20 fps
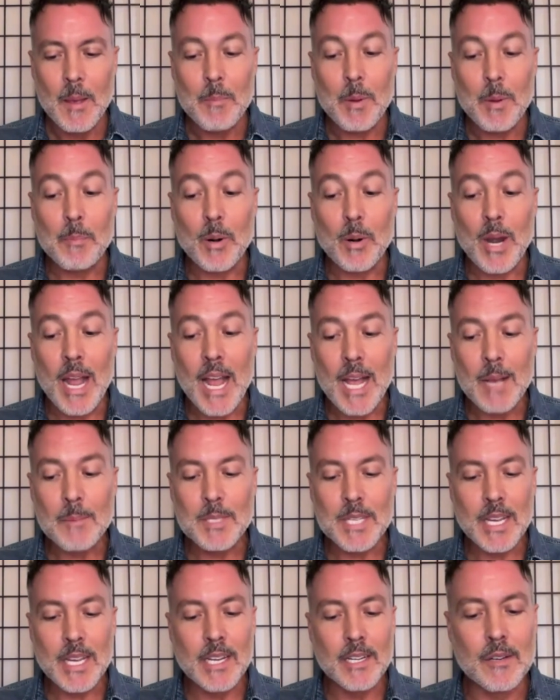But
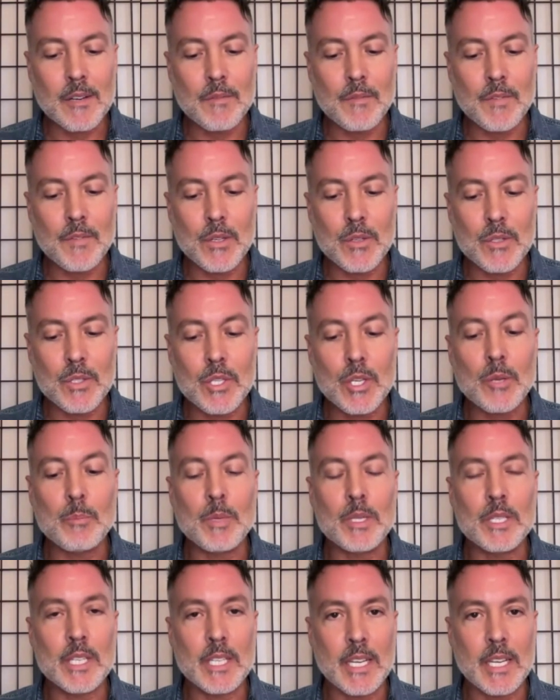perhaps I confused
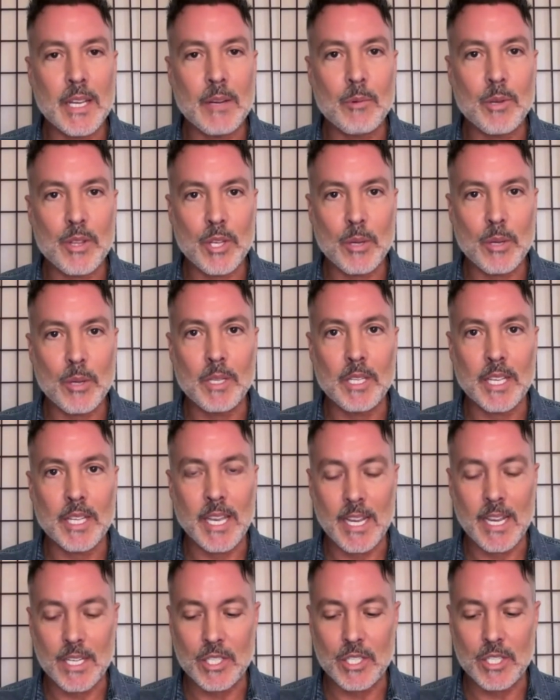humility with
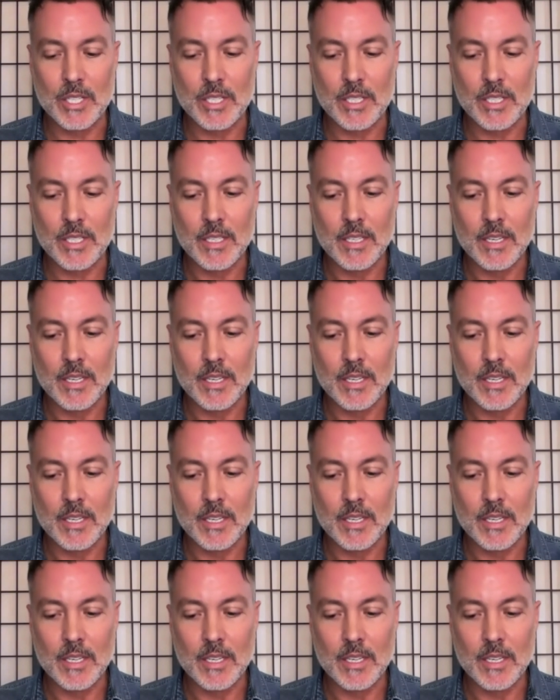humiliation.